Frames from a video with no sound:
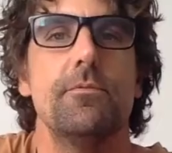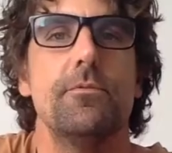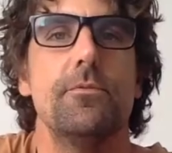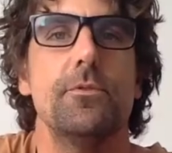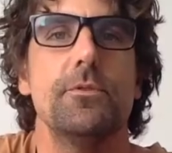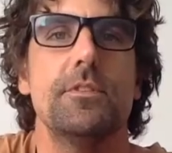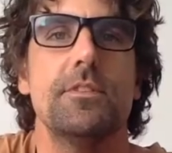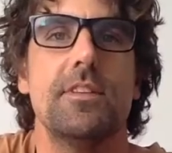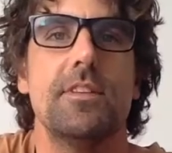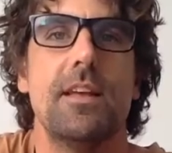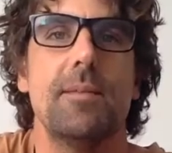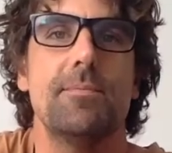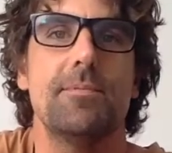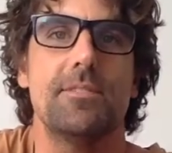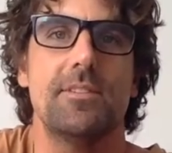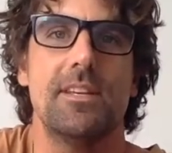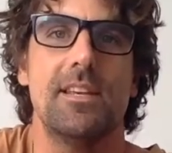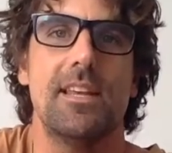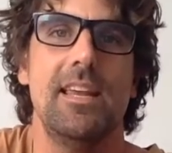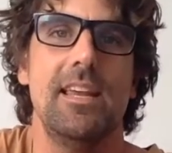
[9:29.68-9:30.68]

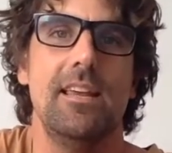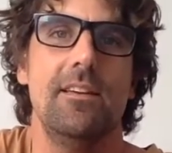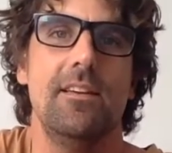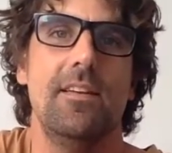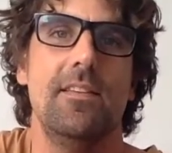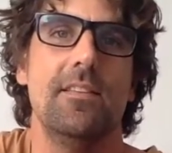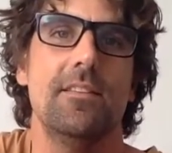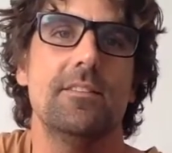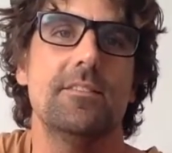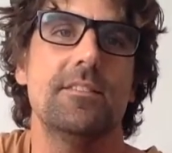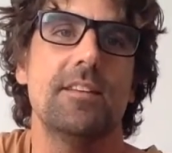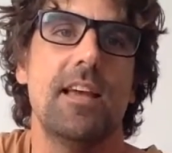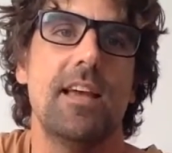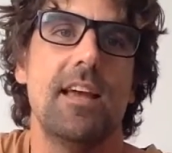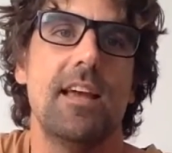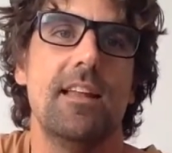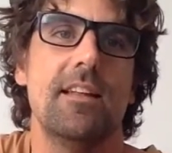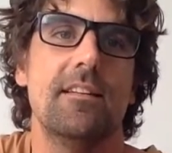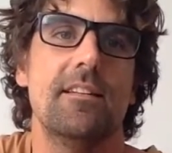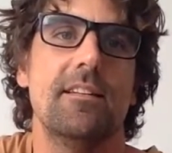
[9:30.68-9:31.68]
footsteps in the
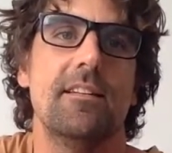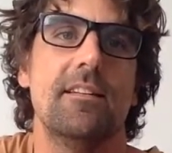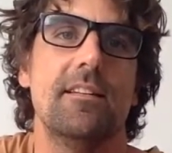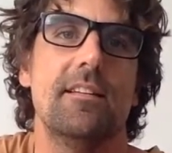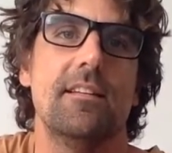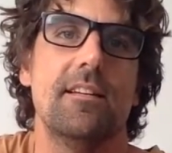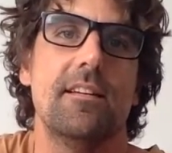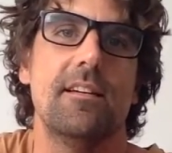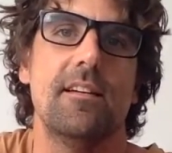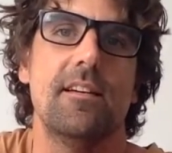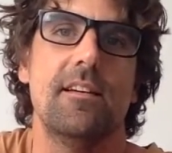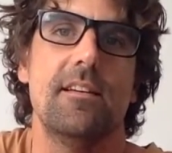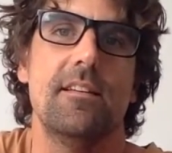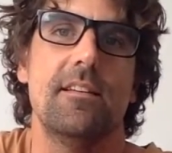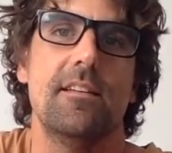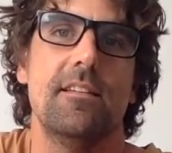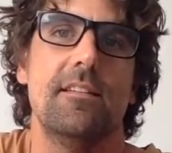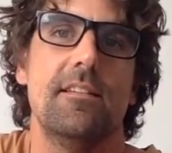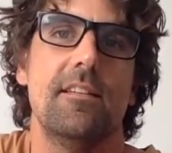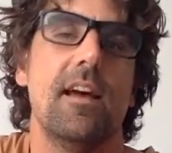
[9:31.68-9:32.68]
sand
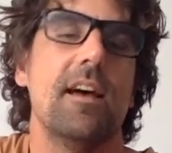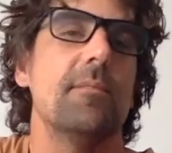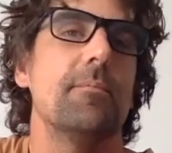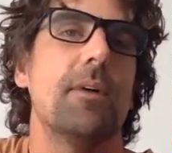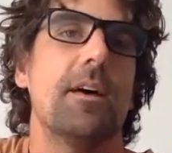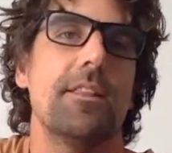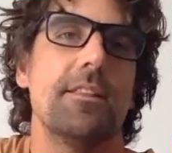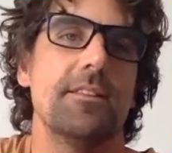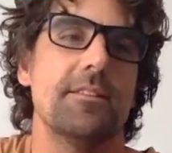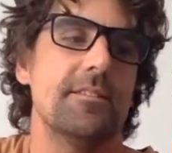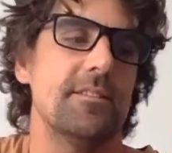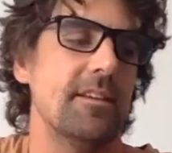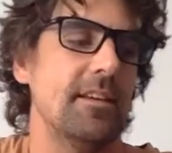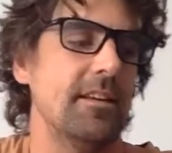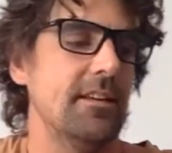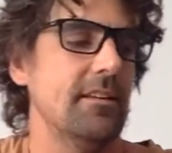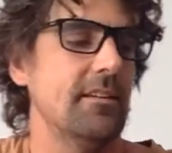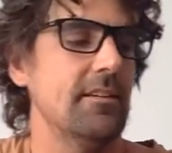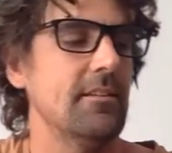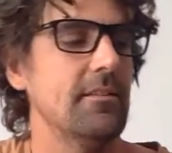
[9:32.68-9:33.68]
down by the sea.